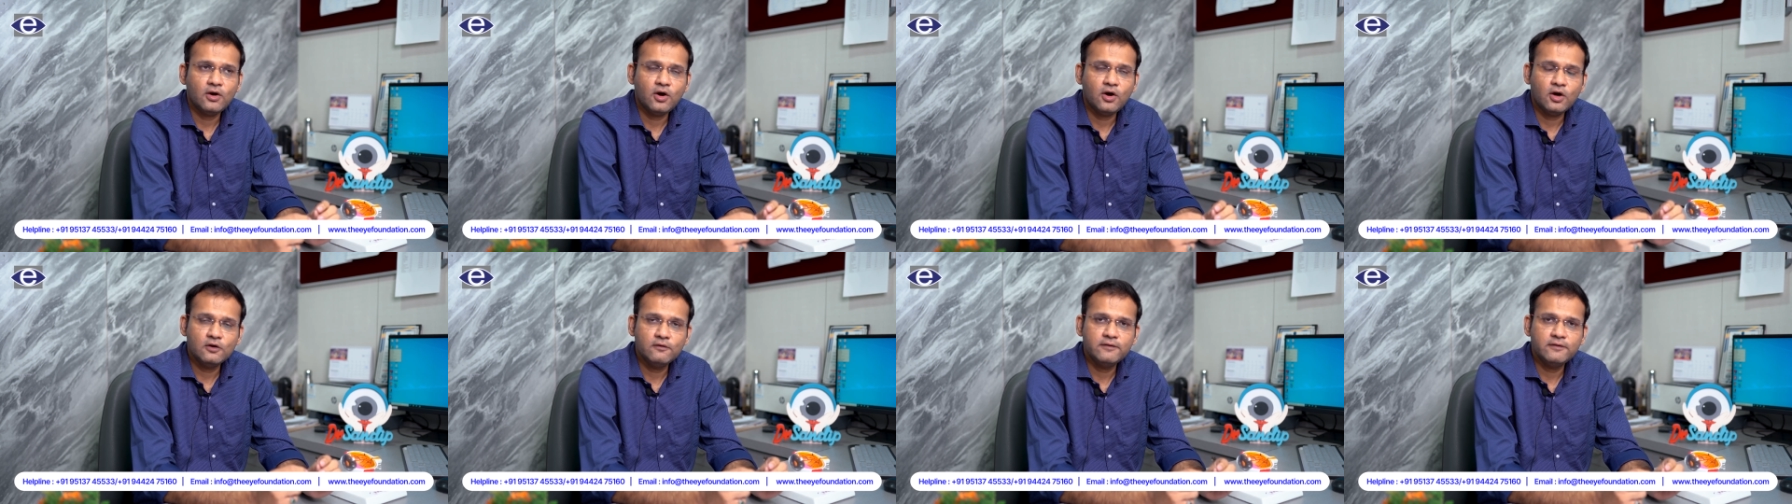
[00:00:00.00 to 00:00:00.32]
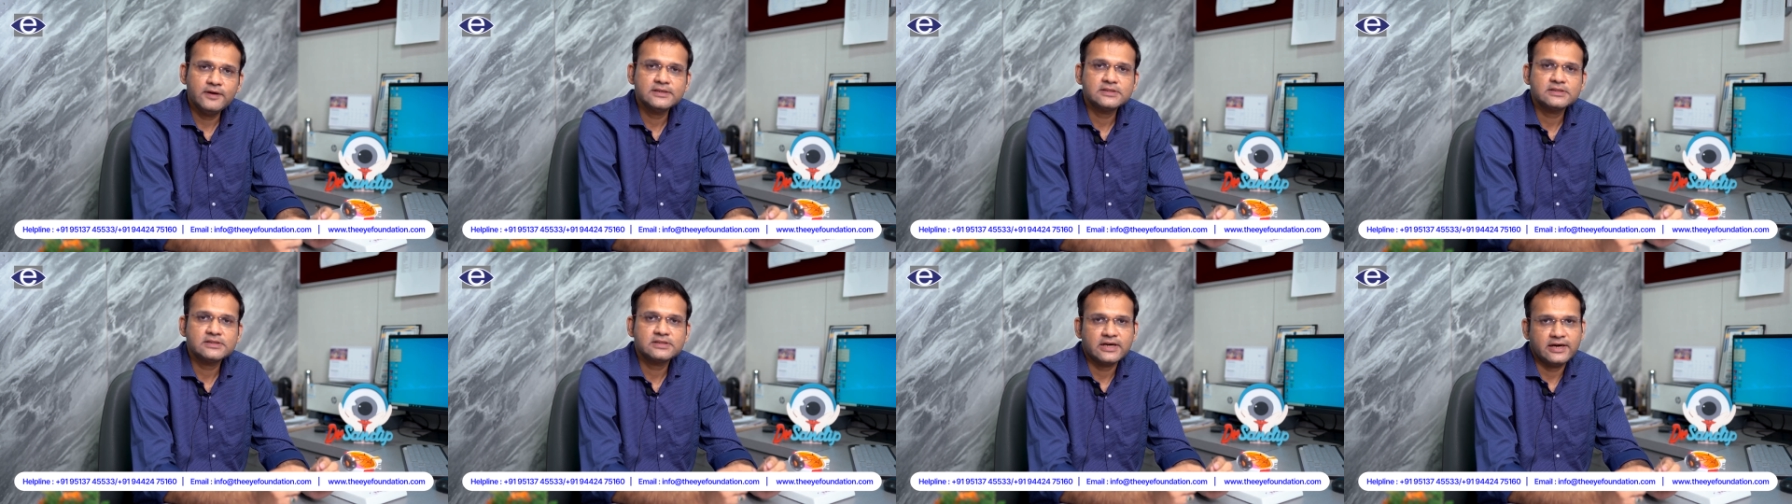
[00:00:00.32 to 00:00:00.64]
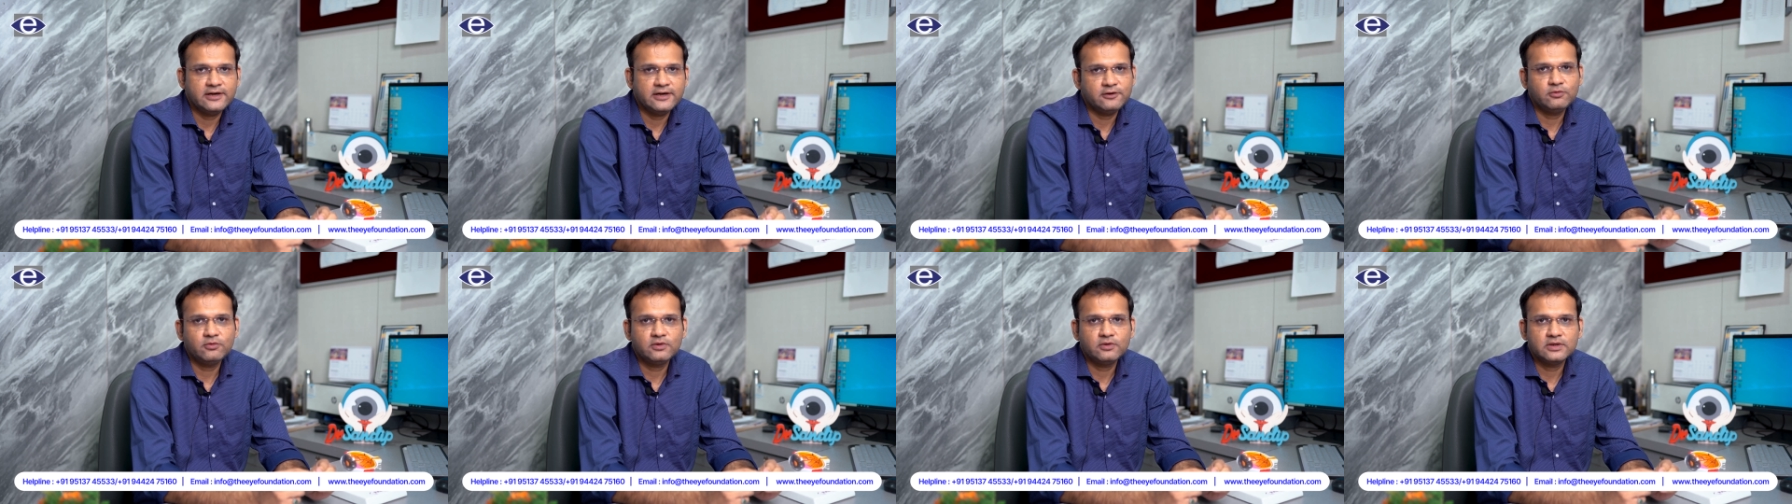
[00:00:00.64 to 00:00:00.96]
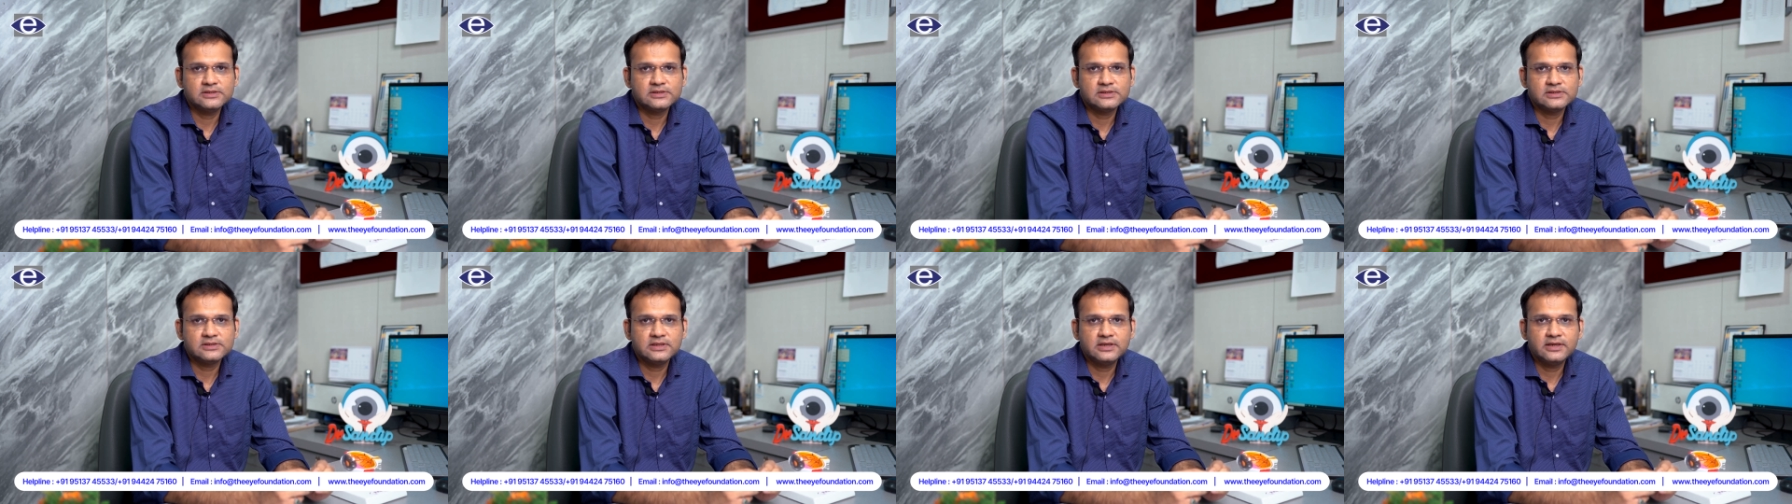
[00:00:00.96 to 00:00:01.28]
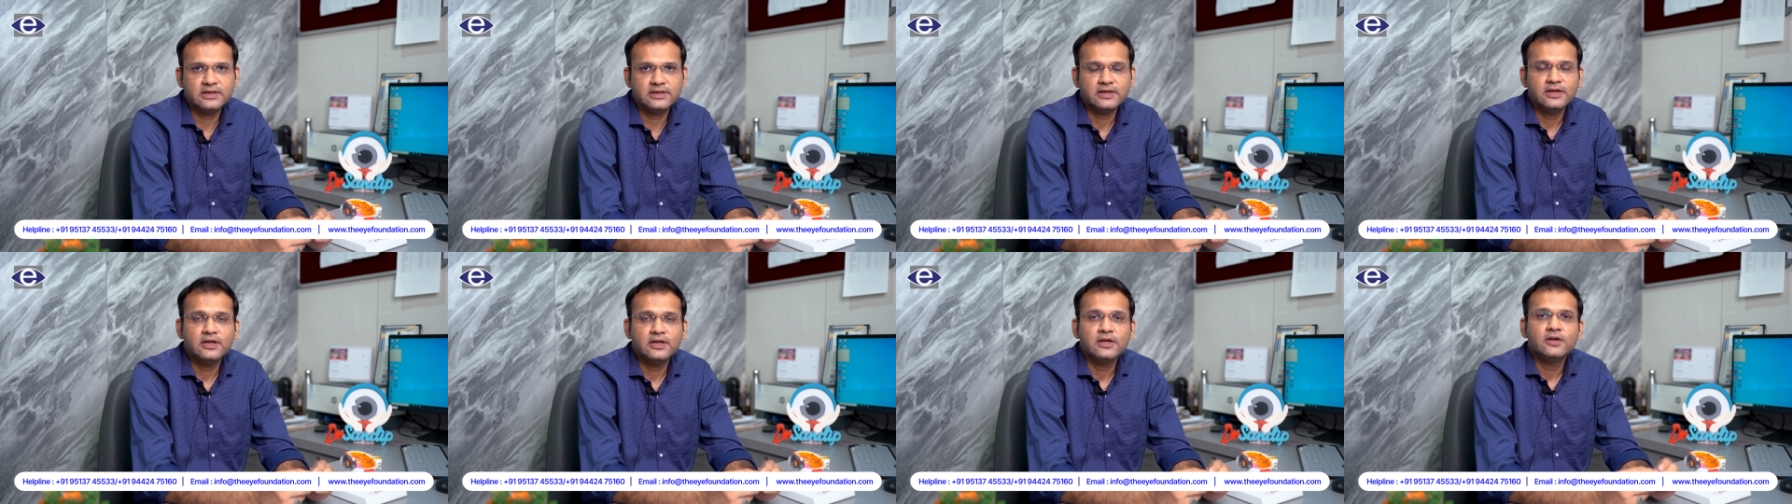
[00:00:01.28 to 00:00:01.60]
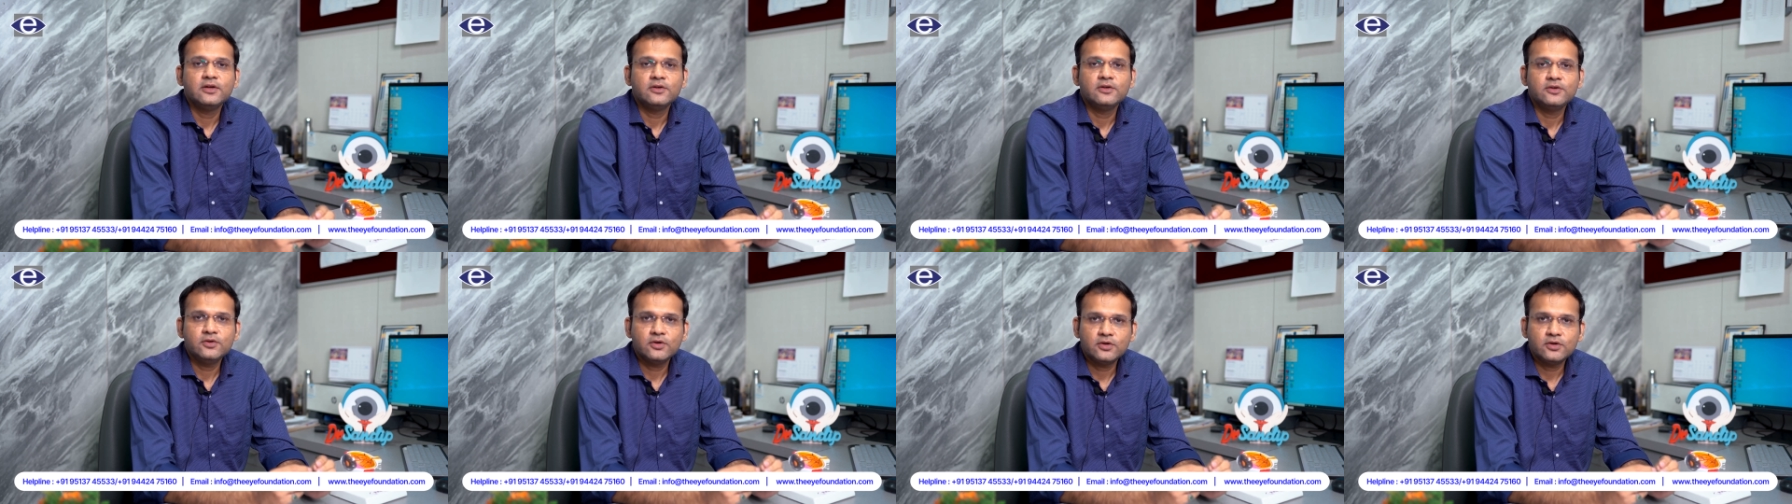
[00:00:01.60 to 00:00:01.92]
Always try to consult
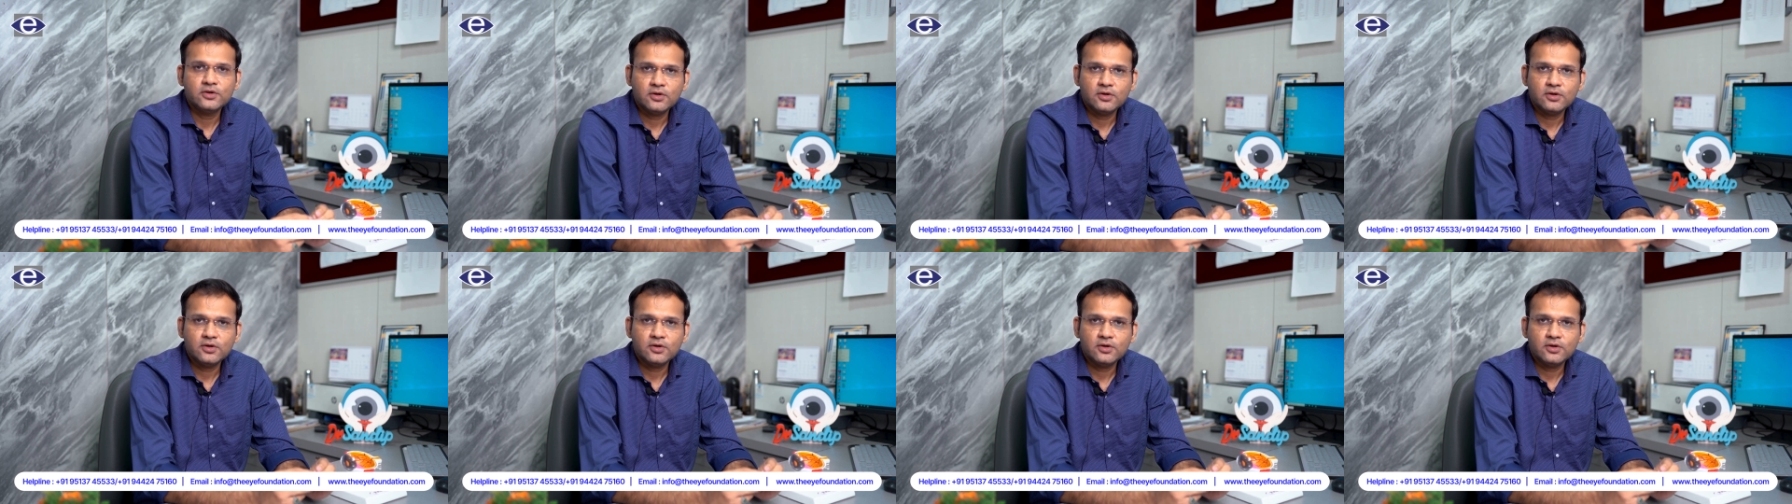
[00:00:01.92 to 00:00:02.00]
your